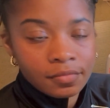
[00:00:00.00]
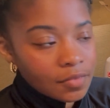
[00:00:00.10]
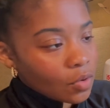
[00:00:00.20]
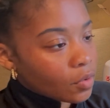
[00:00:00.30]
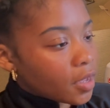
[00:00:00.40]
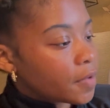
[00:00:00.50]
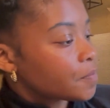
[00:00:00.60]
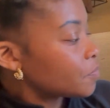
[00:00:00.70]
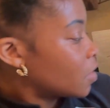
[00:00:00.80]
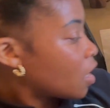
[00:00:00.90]

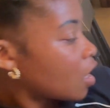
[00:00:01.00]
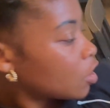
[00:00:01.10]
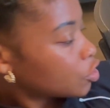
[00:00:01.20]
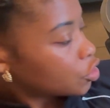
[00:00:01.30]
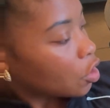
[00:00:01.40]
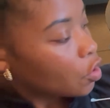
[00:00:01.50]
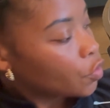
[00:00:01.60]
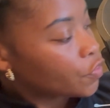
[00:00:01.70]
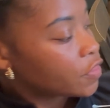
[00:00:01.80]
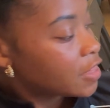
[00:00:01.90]
Okay,
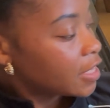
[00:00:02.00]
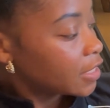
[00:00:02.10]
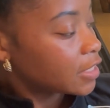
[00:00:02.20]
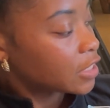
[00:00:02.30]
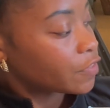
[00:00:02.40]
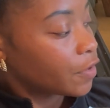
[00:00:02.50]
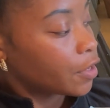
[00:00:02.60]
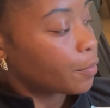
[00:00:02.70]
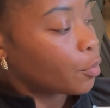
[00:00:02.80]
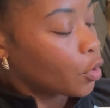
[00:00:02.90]
so this is
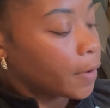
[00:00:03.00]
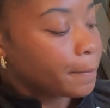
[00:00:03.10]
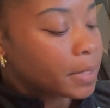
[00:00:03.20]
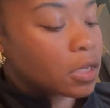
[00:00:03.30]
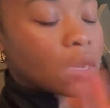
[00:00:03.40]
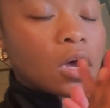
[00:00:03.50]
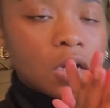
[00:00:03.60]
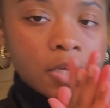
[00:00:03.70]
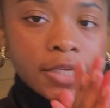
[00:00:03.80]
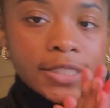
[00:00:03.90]
very important
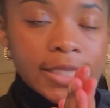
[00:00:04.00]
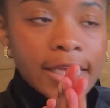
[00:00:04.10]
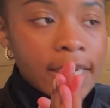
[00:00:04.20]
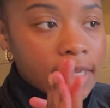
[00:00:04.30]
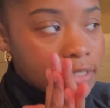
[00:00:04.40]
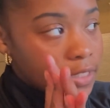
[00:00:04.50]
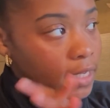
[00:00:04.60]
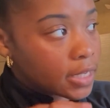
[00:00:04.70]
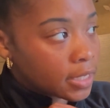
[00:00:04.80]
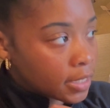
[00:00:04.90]
because it
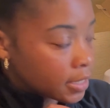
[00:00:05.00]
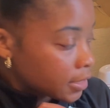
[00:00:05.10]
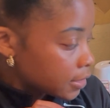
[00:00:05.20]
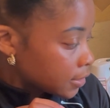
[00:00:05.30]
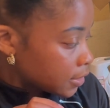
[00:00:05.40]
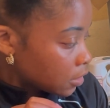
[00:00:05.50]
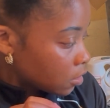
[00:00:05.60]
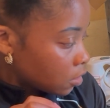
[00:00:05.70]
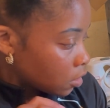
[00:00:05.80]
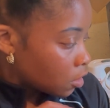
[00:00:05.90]
is
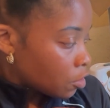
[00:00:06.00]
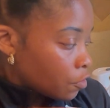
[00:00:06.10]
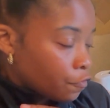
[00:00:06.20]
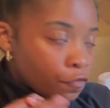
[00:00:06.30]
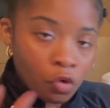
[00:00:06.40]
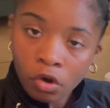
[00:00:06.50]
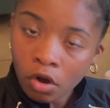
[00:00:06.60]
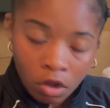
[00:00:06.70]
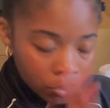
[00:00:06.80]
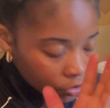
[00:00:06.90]
for
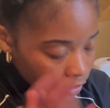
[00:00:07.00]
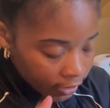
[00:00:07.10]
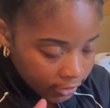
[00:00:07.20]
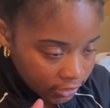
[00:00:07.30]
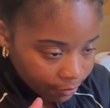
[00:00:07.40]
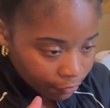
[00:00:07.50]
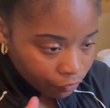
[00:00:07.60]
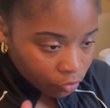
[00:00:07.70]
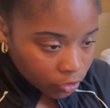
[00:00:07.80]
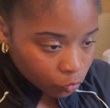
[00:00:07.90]
also, like I said
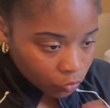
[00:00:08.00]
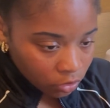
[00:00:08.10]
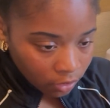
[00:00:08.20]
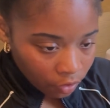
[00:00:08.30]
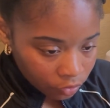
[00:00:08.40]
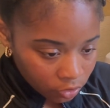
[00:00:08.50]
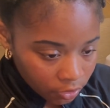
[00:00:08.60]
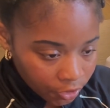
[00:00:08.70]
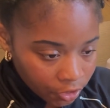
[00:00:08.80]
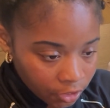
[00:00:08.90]
before with the
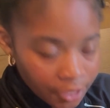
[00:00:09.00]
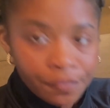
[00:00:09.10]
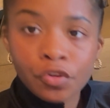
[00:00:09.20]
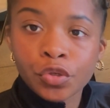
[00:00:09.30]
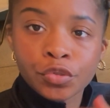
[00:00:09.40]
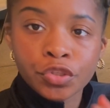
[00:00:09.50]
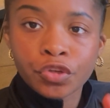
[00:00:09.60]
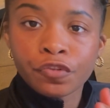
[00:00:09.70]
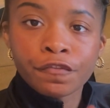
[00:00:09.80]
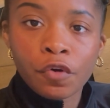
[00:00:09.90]
calculator, if you're using
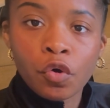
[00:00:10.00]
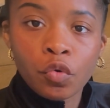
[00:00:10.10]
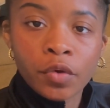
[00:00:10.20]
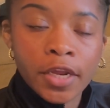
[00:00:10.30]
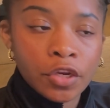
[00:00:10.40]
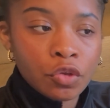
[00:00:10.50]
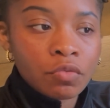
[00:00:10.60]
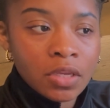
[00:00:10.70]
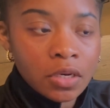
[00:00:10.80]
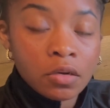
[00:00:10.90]
your phone and you
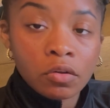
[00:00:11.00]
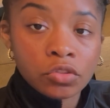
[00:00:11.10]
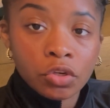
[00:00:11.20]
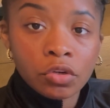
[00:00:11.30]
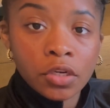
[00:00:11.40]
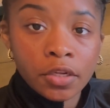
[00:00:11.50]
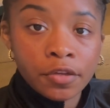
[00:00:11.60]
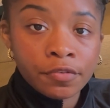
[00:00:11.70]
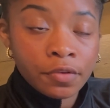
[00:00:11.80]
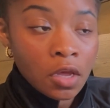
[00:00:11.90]
need an alternative,